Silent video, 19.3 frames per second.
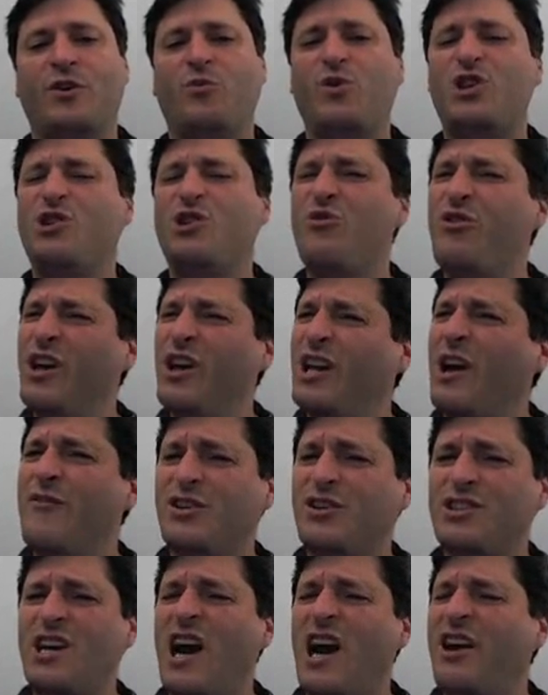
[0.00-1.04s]
which you think of
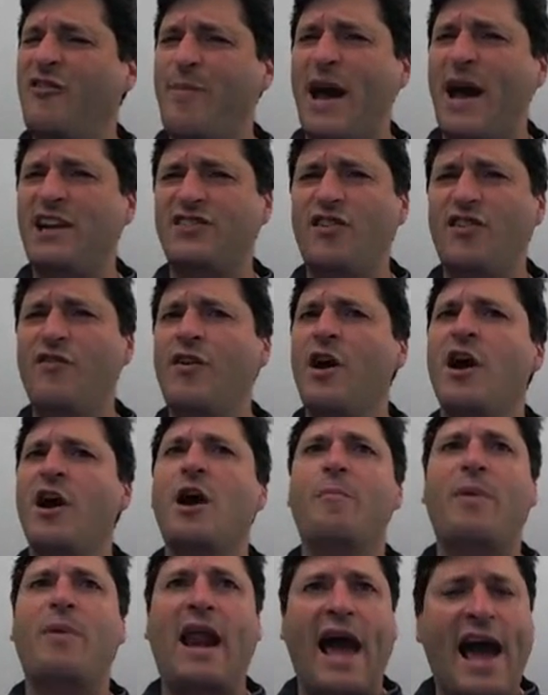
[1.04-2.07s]
as kind of passive,
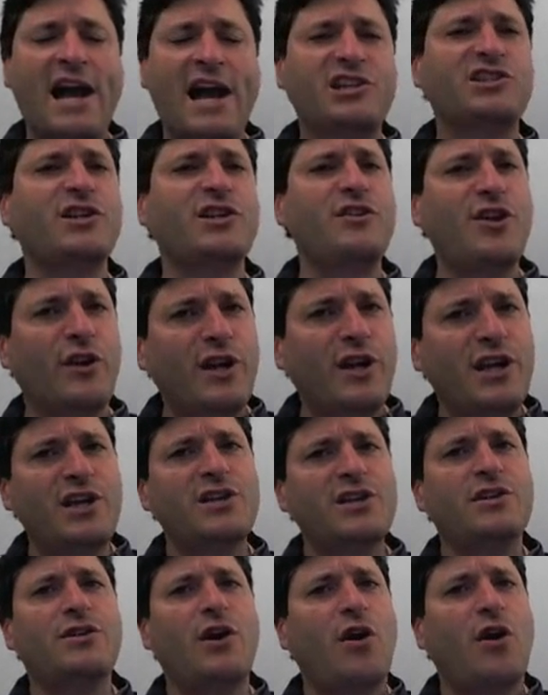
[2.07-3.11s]
but actually
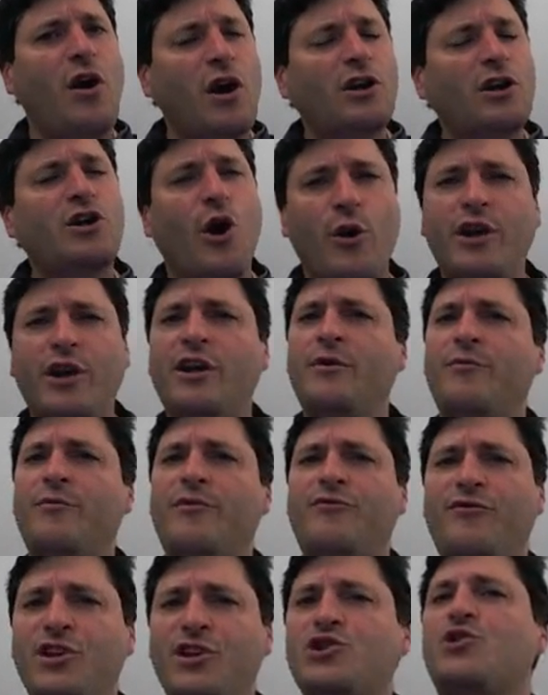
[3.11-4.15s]
there are coding
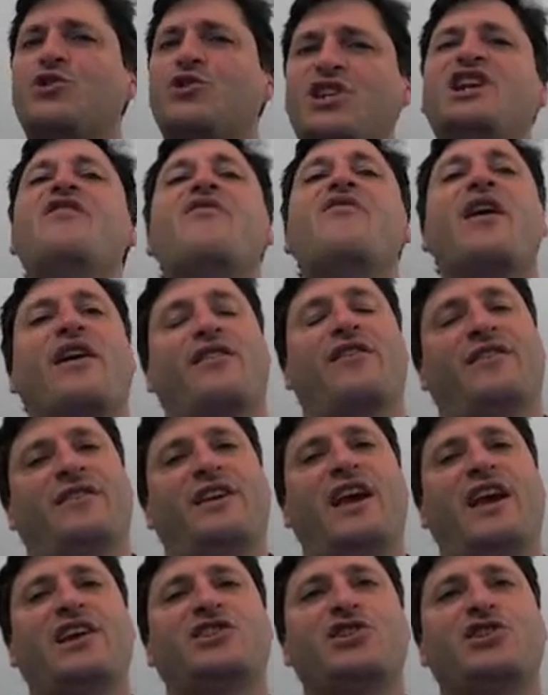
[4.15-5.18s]
features in there.
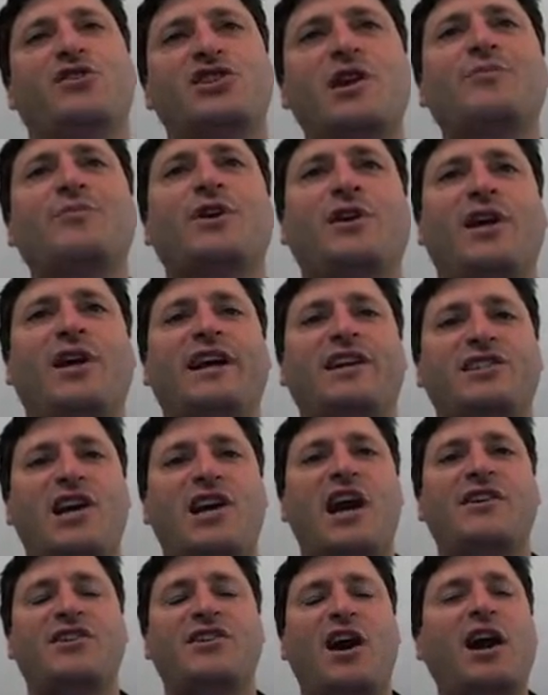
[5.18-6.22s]
And so something like a
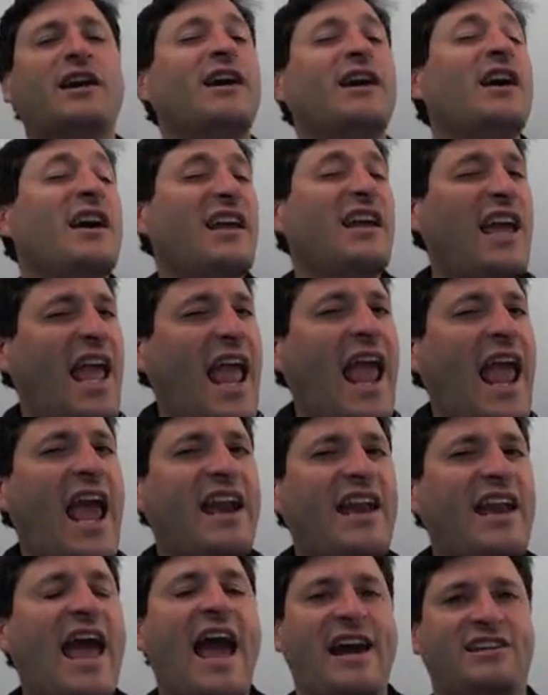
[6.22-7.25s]
.doc
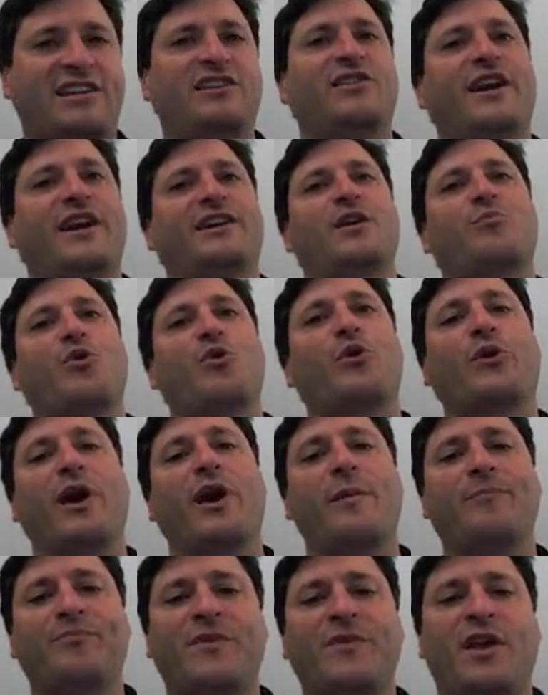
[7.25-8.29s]
can act like a
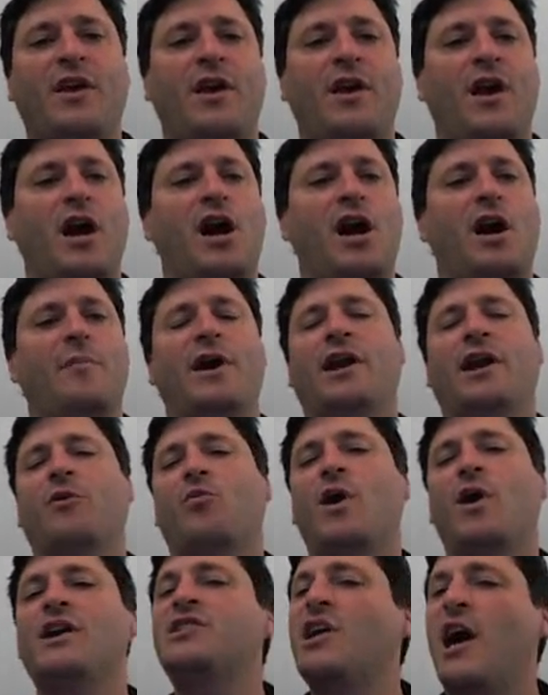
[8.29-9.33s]
program. And at
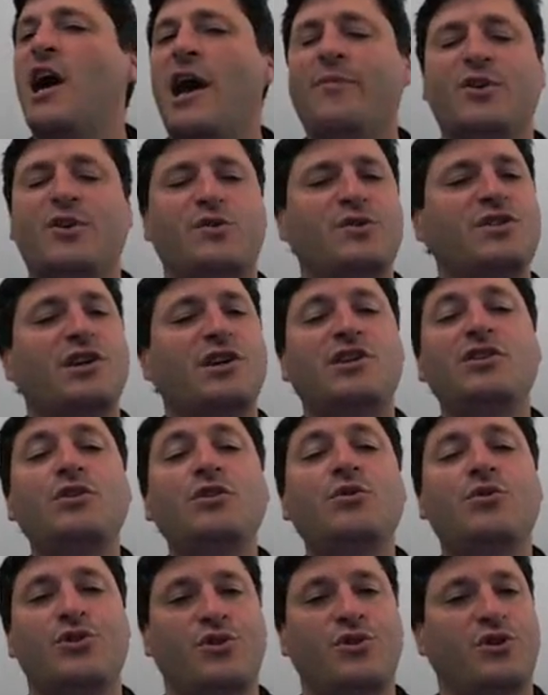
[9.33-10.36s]
one time, this was a
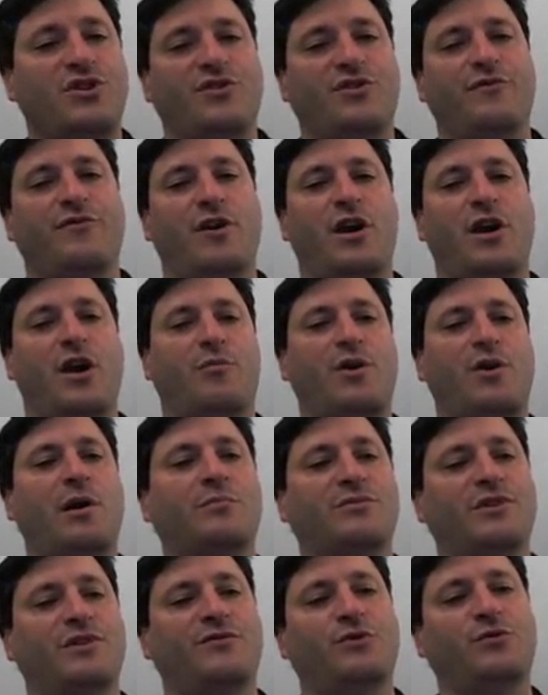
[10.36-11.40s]
huge source of
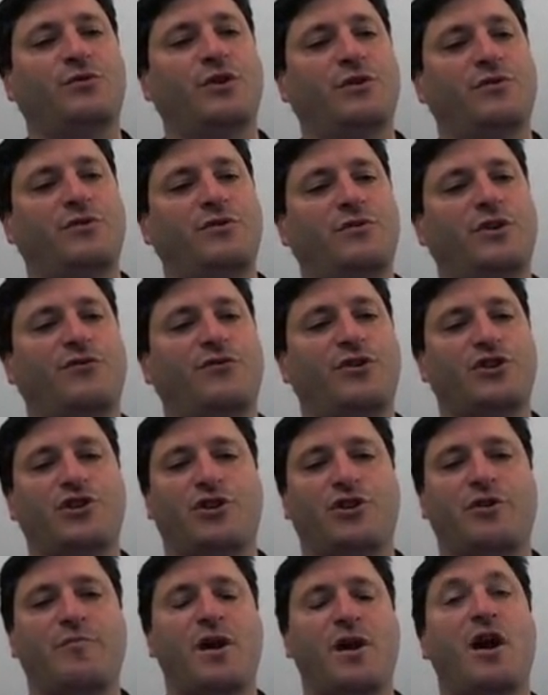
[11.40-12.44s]
problems if you look for the
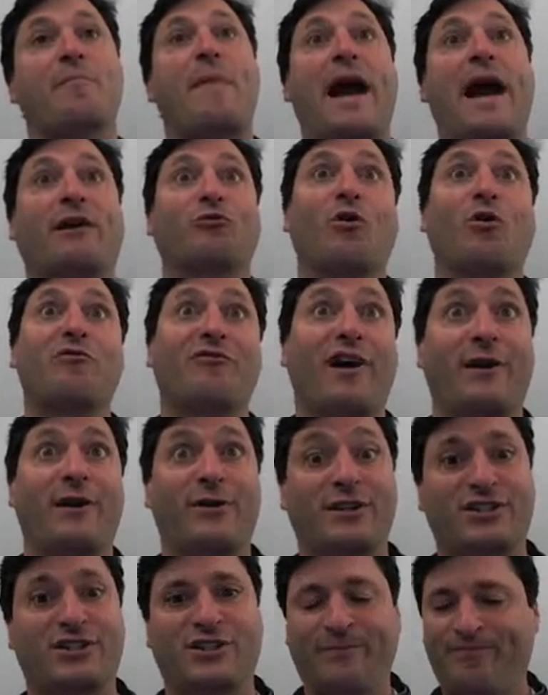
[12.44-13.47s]
term macro
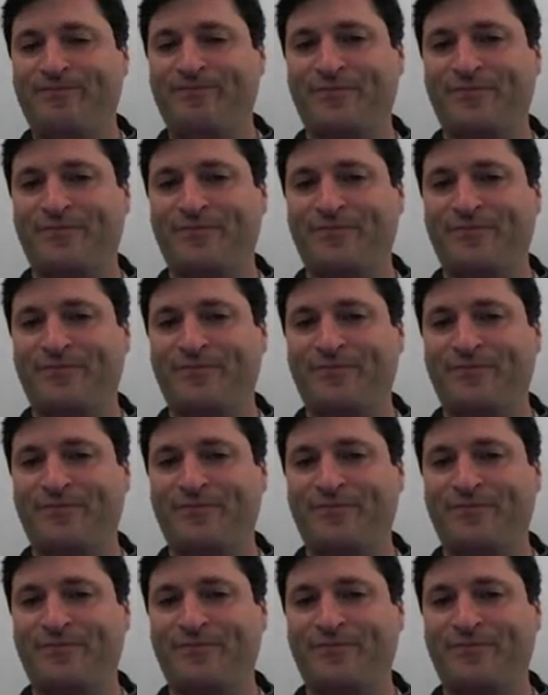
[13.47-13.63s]
virus.